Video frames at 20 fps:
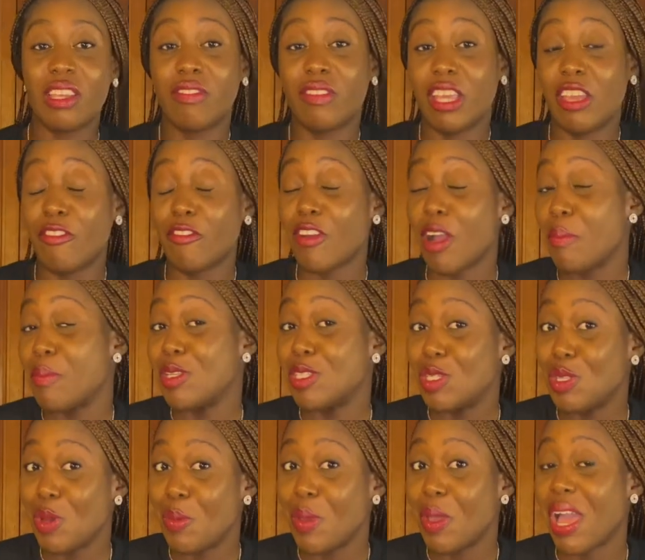flavor. I'm
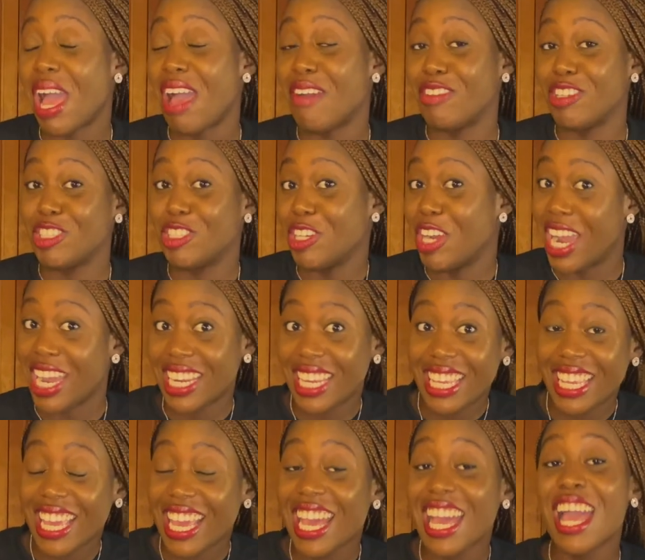assuming. I haven't tried it
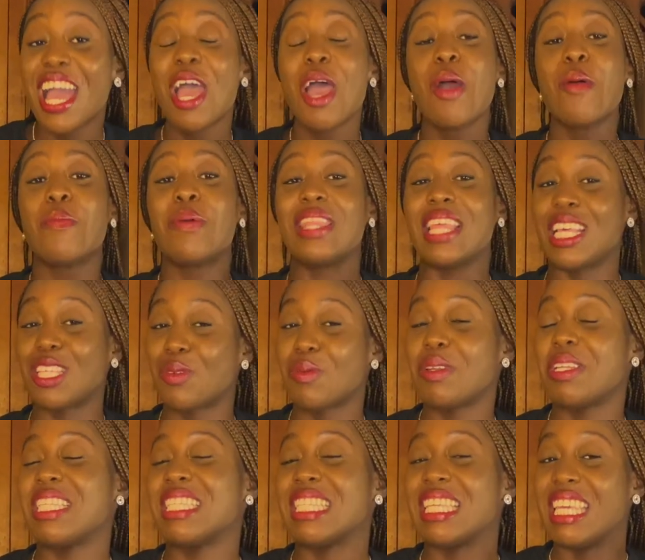yet, but that's what
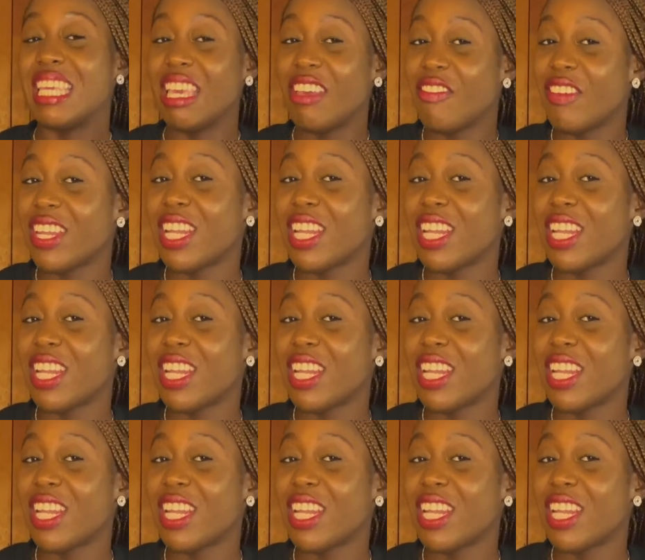it's given.